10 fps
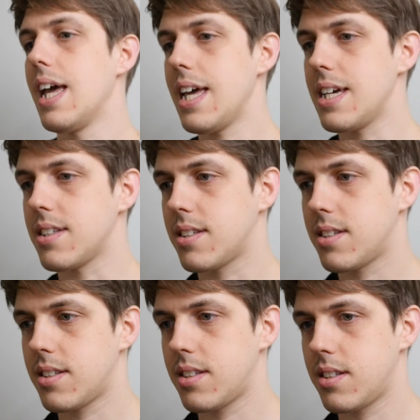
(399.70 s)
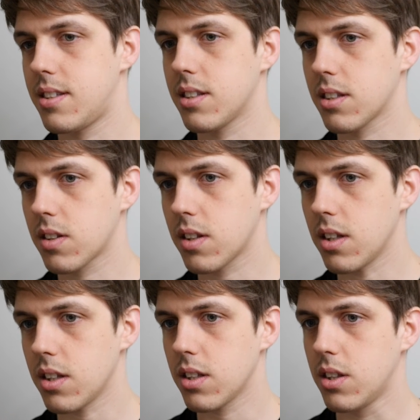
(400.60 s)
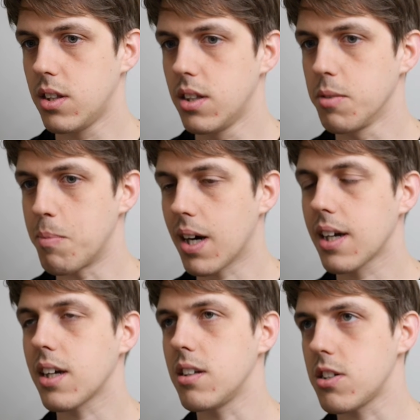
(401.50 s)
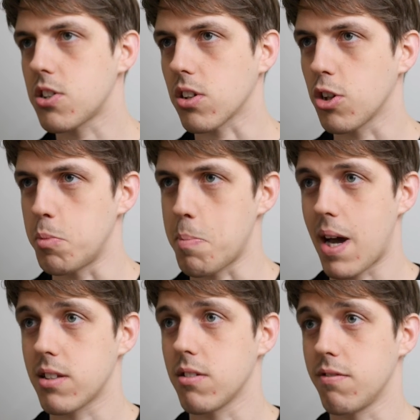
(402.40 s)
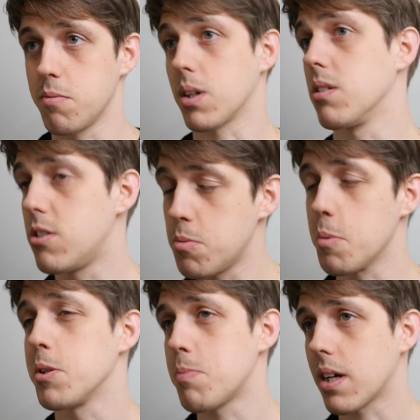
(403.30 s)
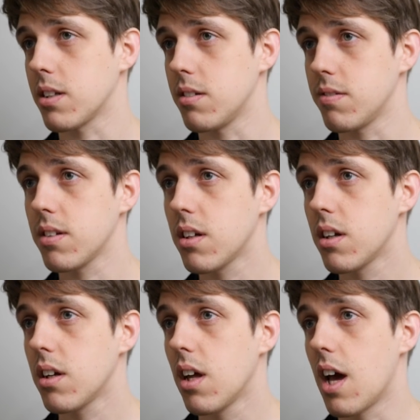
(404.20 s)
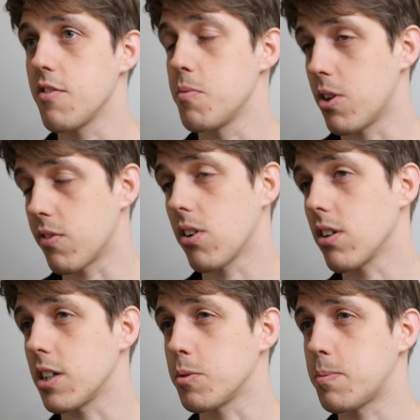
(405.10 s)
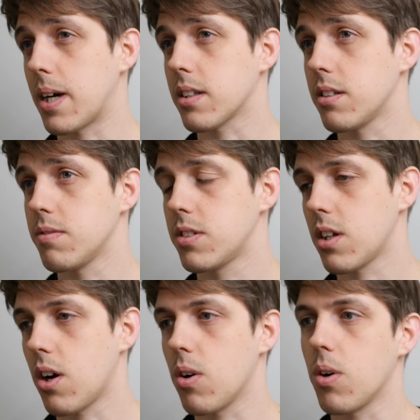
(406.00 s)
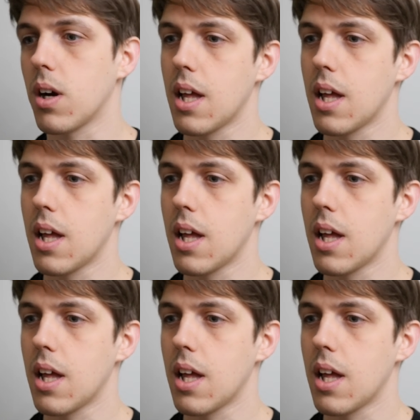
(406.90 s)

the market condition could be better from a consumer perspective and from an overclocking perspective. So